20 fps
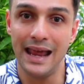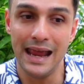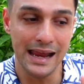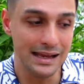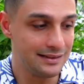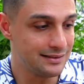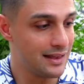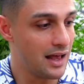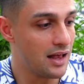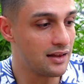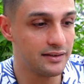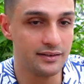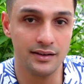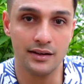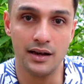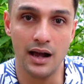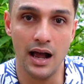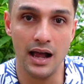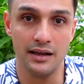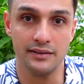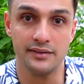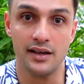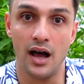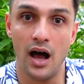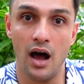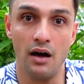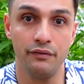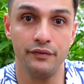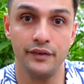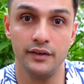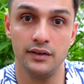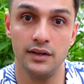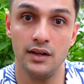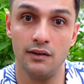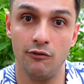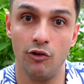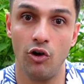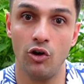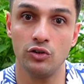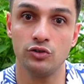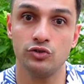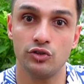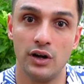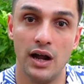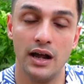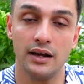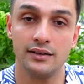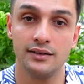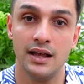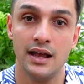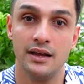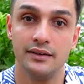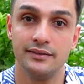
8,000 guys, after new contract,